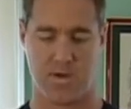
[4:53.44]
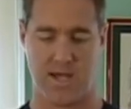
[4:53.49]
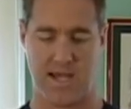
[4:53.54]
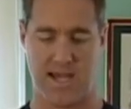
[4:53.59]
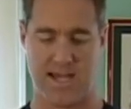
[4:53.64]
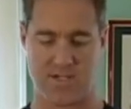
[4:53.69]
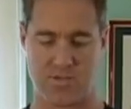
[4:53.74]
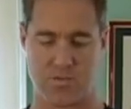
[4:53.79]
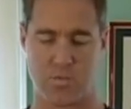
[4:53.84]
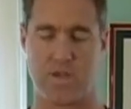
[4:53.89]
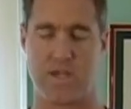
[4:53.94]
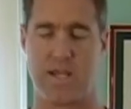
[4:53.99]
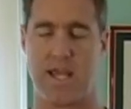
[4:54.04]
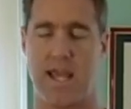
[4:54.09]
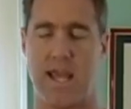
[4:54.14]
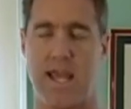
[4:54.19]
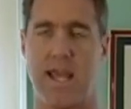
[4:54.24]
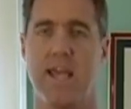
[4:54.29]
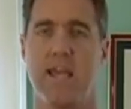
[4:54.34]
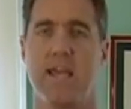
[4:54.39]
As
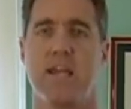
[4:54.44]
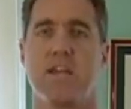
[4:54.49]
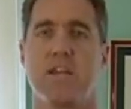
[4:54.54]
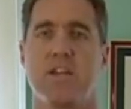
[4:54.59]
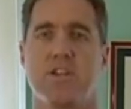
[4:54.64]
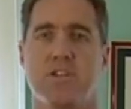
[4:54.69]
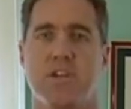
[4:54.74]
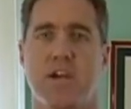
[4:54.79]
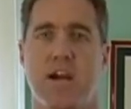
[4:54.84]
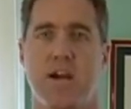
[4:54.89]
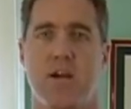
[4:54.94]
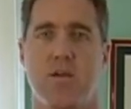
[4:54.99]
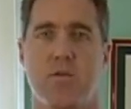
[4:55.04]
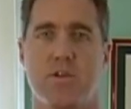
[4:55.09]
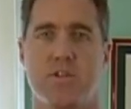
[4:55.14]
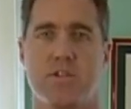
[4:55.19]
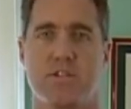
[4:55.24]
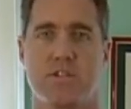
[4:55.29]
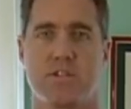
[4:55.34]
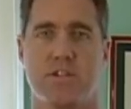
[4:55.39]
we age, I
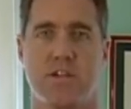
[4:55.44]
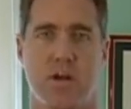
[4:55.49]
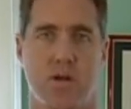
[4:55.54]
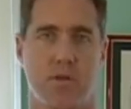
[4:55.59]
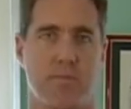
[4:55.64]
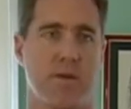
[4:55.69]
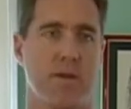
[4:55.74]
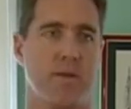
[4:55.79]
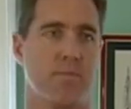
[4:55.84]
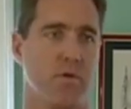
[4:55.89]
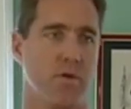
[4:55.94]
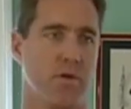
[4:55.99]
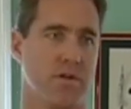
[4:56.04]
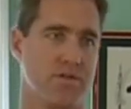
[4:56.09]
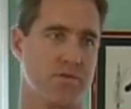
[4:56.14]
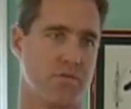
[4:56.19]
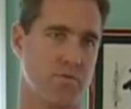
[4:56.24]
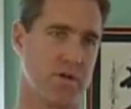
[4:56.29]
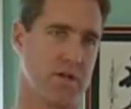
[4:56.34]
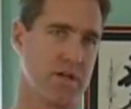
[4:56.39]
always tell people
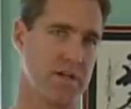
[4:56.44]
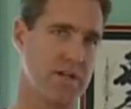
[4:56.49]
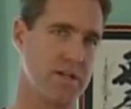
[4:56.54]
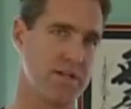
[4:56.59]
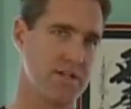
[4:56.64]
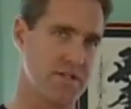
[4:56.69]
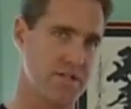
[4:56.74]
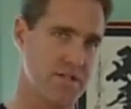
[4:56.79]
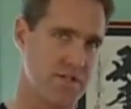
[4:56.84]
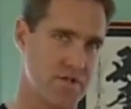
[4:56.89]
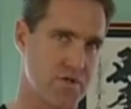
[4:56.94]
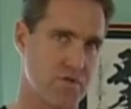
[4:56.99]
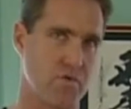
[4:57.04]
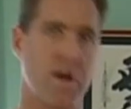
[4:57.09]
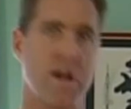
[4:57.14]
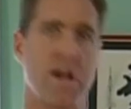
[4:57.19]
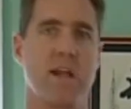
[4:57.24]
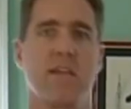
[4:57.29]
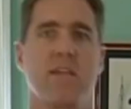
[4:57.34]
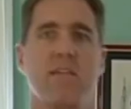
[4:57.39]
it's really
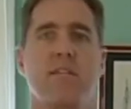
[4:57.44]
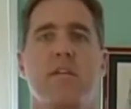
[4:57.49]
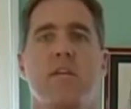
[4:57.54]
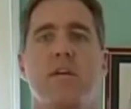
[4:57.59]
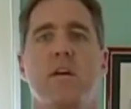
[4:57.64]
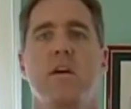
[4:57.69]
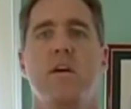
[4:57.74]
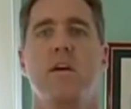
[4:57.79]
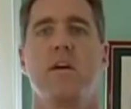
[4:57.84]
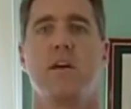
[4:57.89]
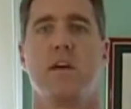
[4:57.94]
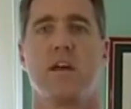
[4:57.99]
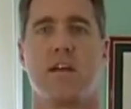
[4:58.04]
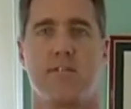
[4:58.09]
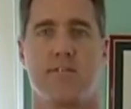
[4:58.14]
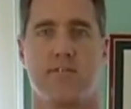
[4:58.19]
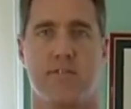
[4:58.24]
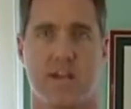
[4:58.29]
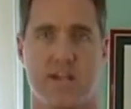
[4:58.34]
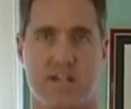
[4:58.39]
strength
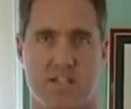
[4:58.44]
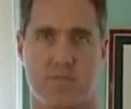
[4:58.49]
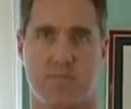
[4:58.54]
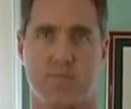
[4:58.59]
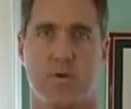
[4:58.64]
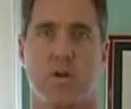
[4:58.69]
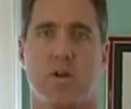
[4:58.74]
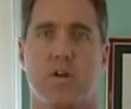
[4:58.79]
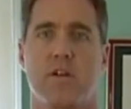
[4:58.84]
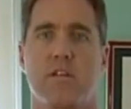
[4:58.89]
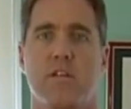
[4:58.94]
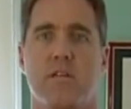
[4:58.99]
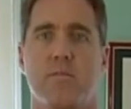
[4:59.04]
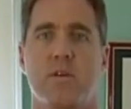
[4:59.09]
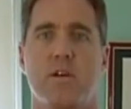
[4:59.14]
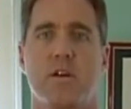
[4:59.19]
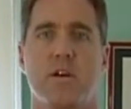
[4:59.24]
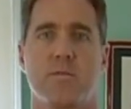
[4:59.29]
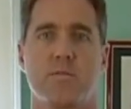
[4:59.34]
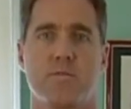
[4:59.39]
and flexibility that
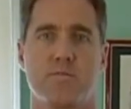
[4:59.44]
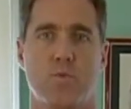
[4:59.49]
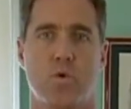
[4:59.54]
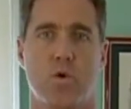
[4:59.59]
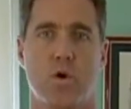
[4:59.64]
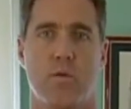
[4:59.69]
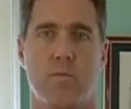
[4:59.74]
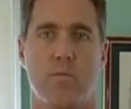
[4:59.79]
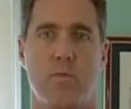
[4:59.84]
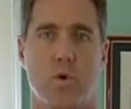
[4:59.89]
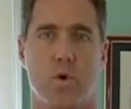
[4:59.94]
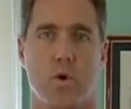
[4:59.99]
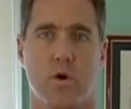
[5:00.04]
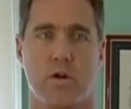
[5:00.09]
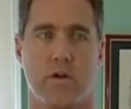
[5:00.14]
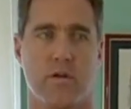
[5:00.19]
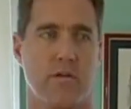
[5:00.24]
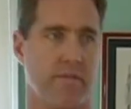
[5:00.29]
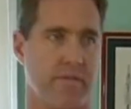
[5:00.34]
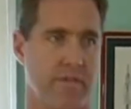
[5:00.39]
becomes more
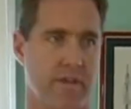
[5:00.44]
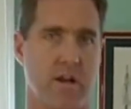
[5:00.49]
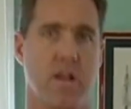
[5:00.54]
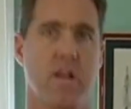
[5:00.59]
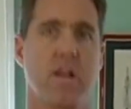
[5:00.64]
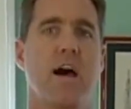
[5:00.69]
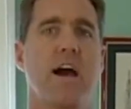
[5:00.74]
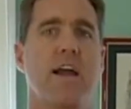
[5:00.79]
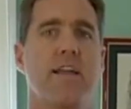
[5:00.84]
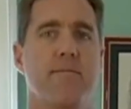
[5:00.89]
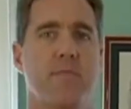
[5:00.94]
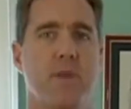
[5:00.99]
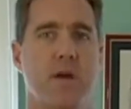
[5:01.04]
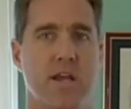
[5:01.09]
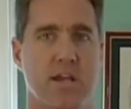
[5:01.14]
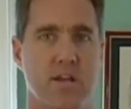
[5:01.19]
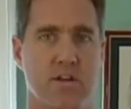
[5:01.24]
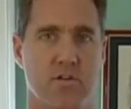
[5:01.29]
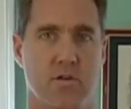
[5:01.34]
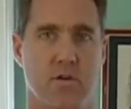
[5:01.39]
important than a lot of
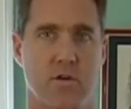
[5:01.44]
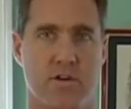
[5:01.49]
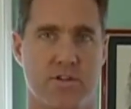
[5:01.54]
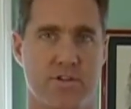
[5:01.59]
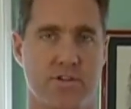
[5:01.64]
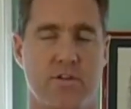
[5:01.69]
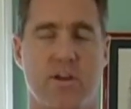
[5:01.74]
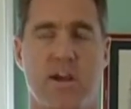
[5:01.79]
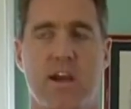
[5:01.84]
my endurance. You're